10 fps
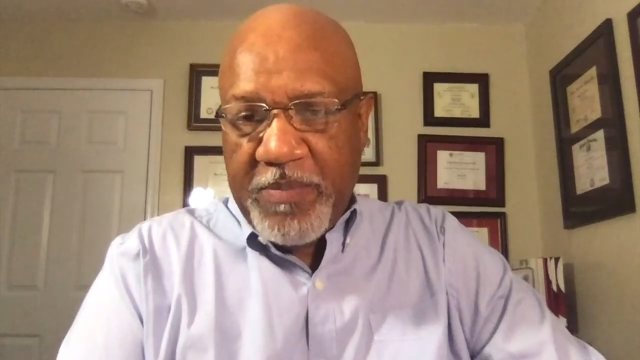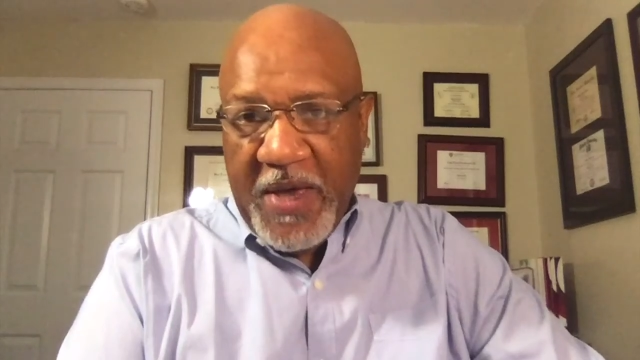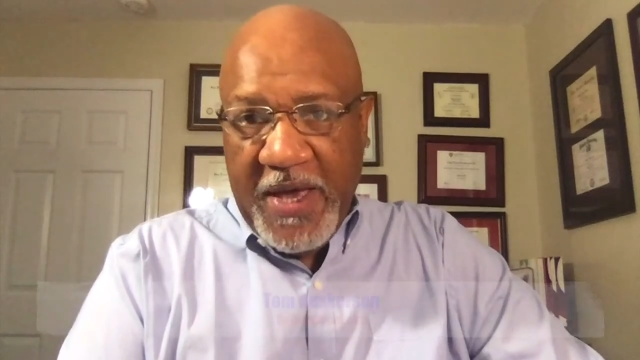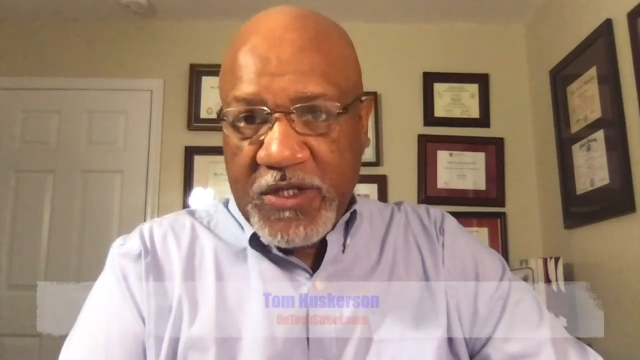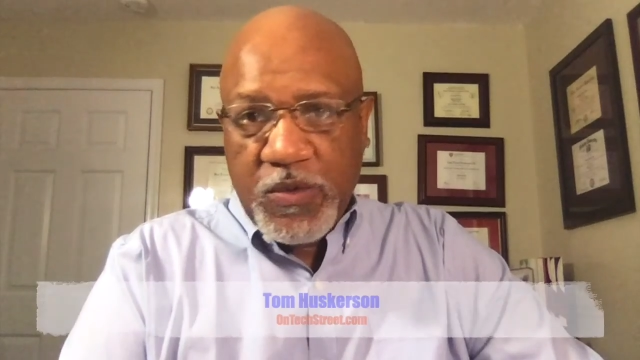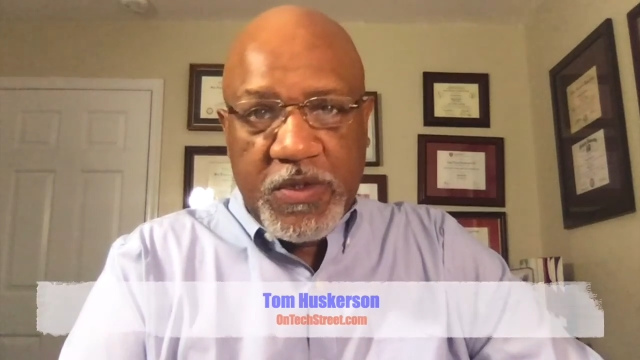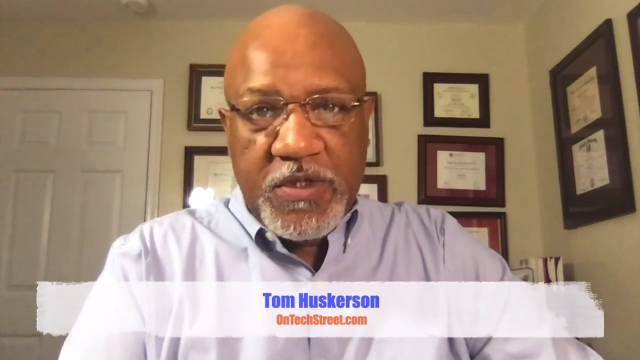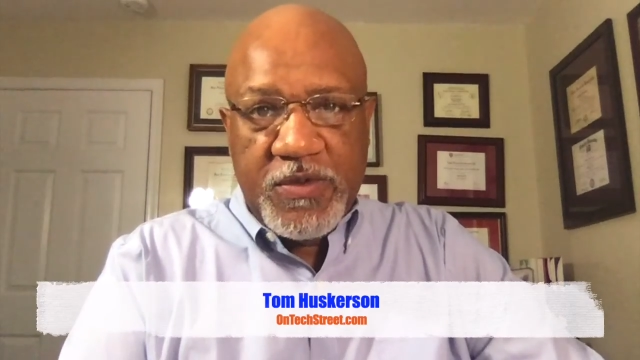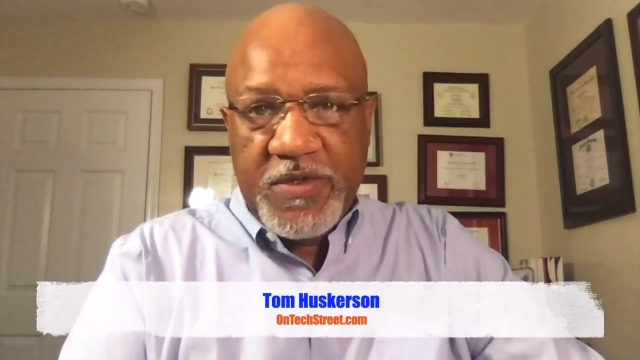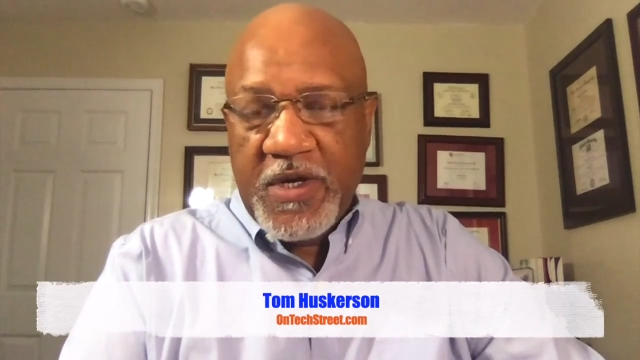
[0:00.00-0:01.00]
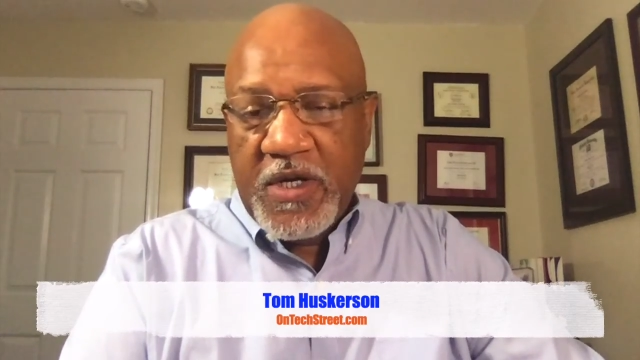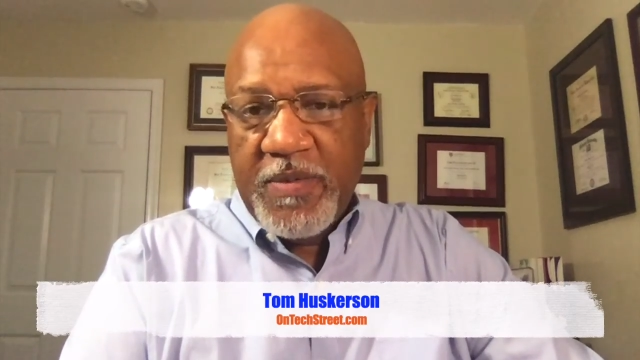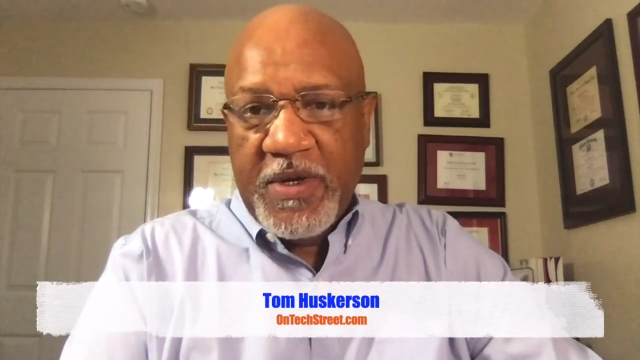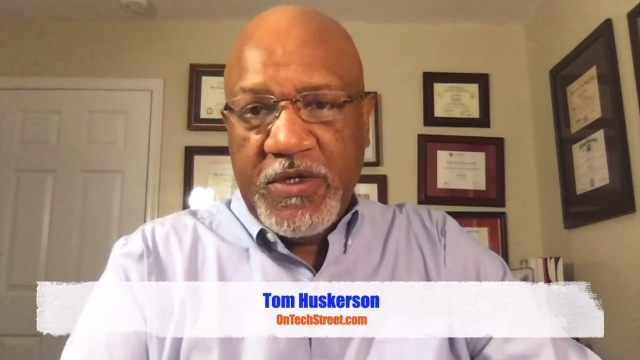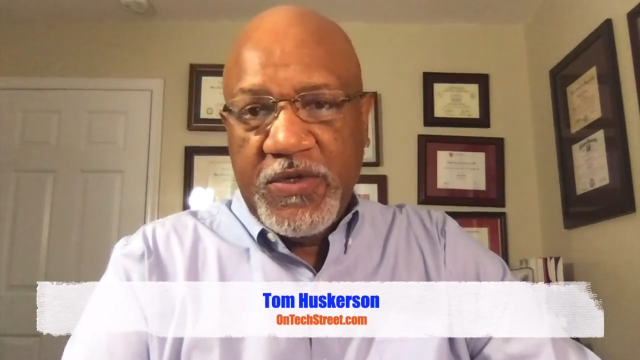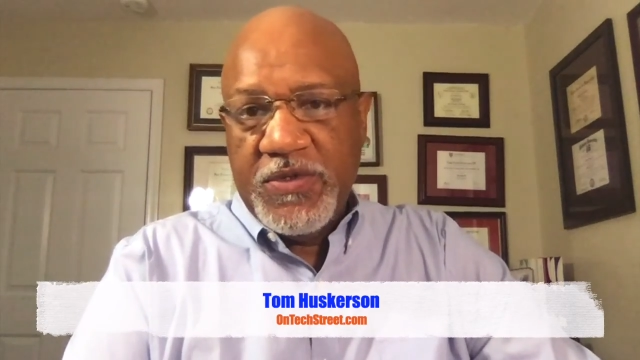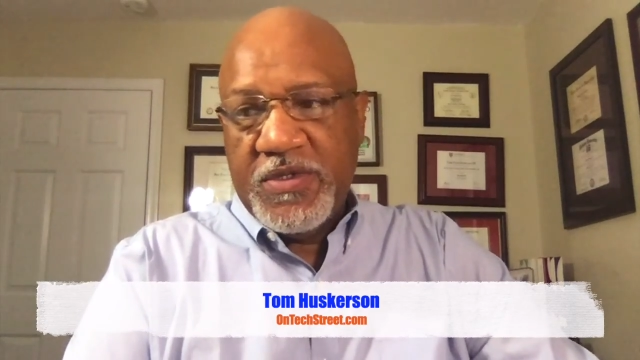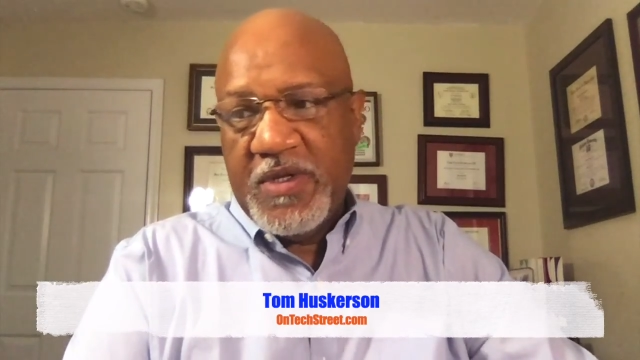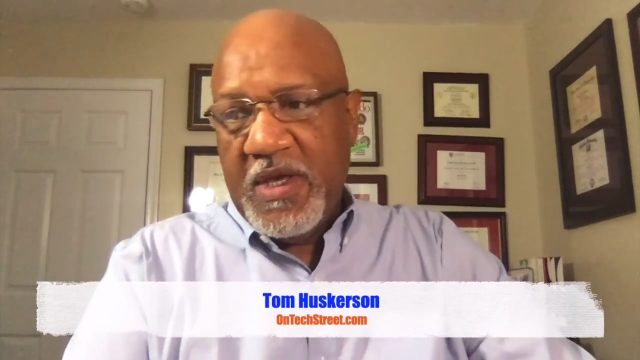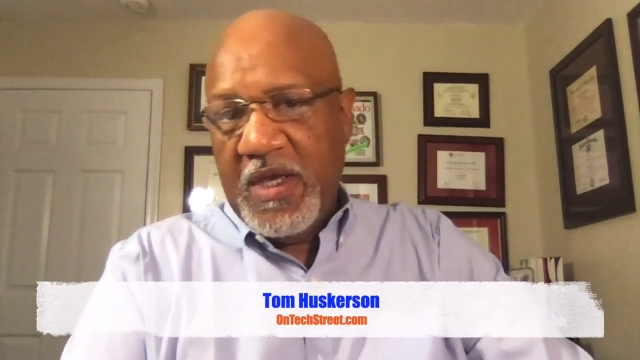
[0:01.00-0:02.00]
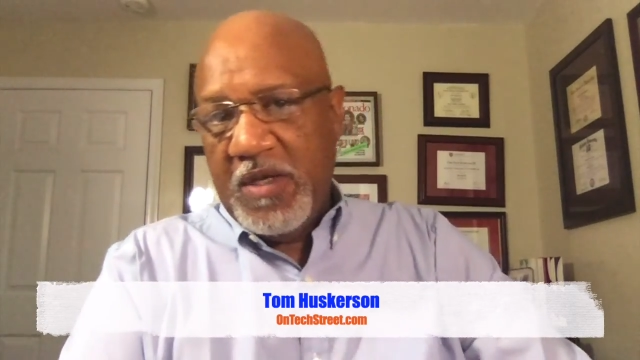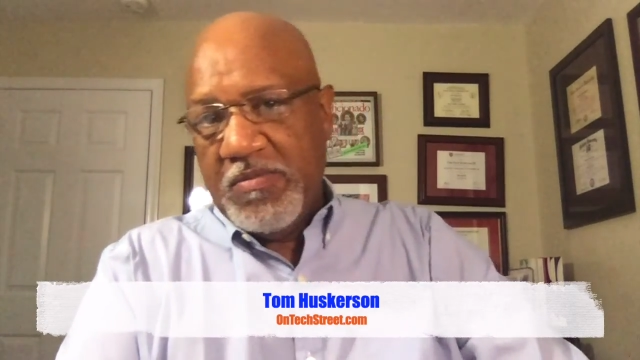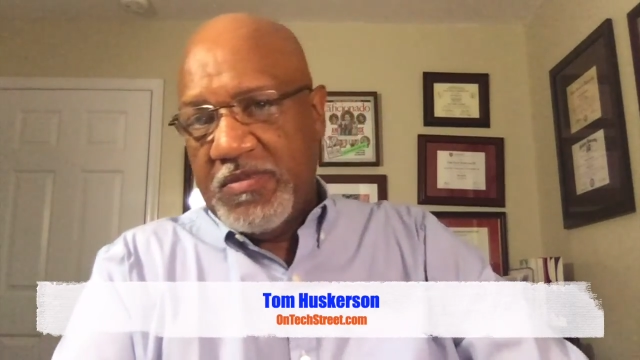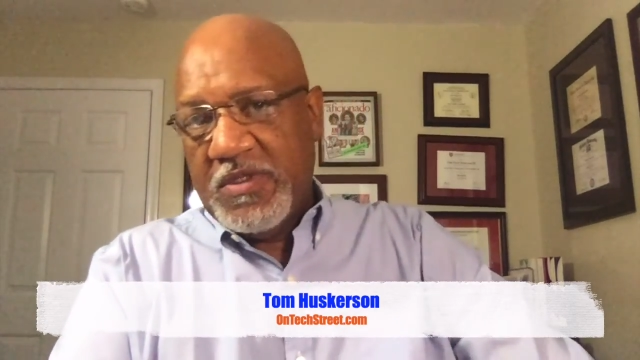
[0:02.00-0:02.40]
passwords, we've talked about usernames,